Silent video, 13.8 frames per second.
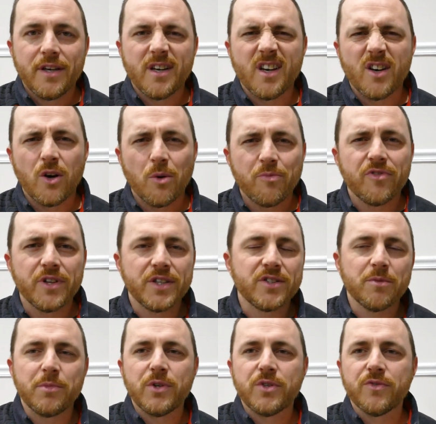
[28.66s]
hopefully
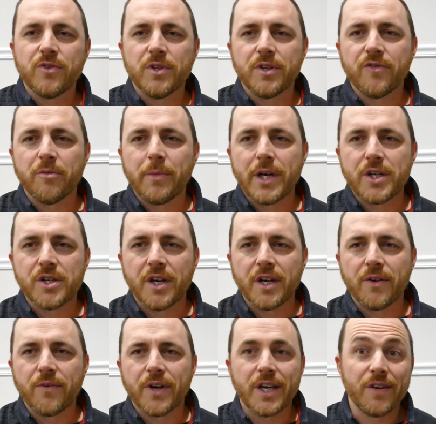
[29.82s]
some useful information
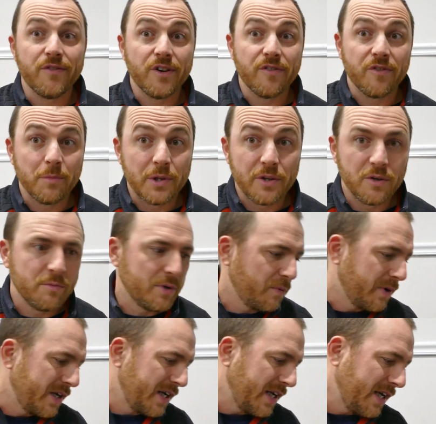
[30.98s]
anyway, even if I'm a little bit
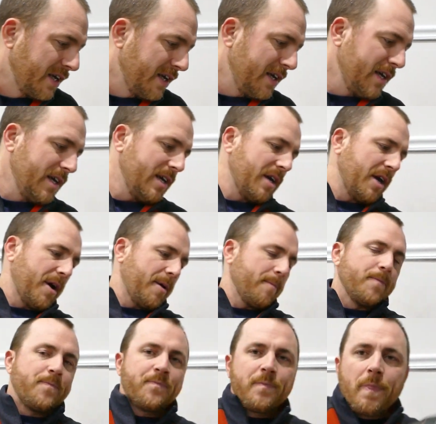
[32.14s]
windy.
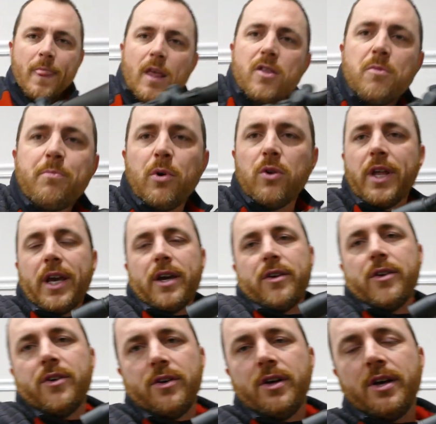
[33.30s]
The bolt
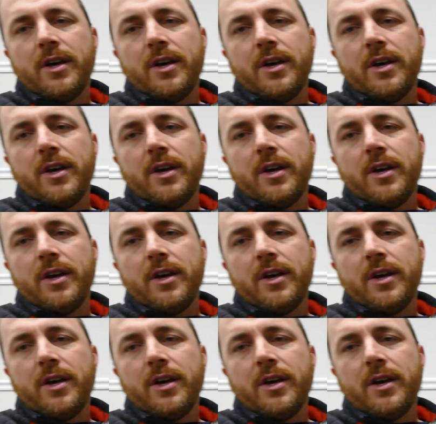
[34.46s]
handle.